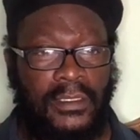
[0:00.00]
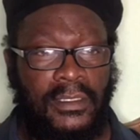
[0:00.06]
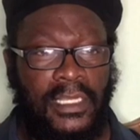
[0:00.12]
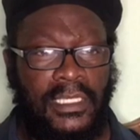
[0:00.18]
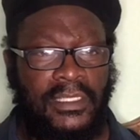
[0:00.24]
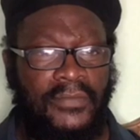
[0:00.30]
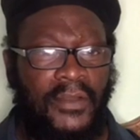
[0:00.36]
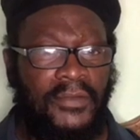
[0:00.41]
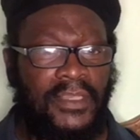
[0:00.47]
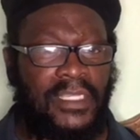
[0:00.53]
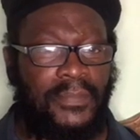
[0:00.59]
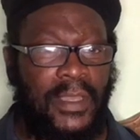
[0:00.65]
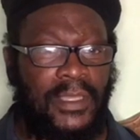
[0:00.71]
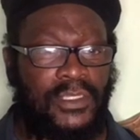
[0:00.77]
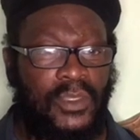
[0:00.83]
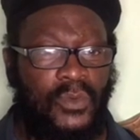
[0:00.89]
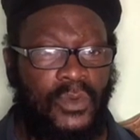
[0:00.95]
There's a very
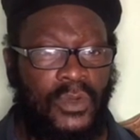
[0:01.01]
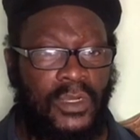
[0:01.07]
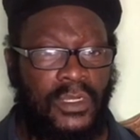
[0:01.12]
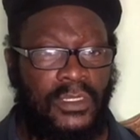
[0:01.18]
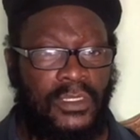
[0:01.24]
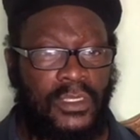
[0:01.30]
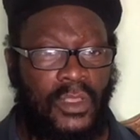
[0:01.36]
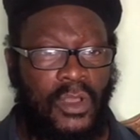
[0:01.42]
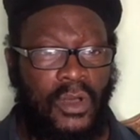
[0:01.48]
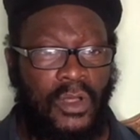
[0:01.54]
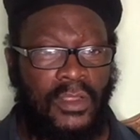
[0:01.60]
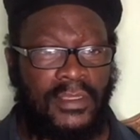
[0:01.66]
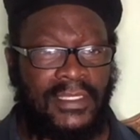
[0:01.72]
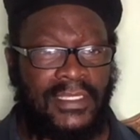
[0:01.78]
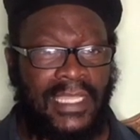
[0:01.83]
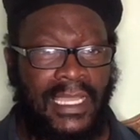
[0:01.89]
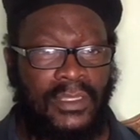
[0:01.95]
special word
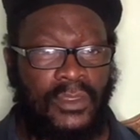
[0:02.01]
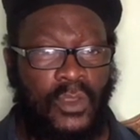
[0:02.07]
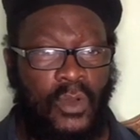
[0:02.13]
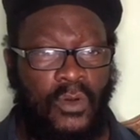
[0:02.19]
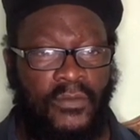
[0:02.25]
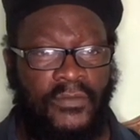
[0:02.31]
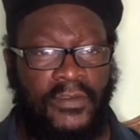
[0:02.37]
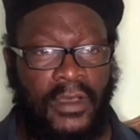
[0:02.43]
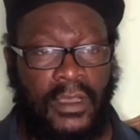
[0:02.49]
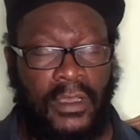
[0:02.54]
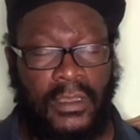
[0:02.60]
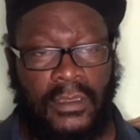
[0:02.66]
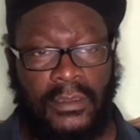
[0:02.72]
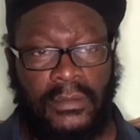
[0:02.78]
called Sancofah.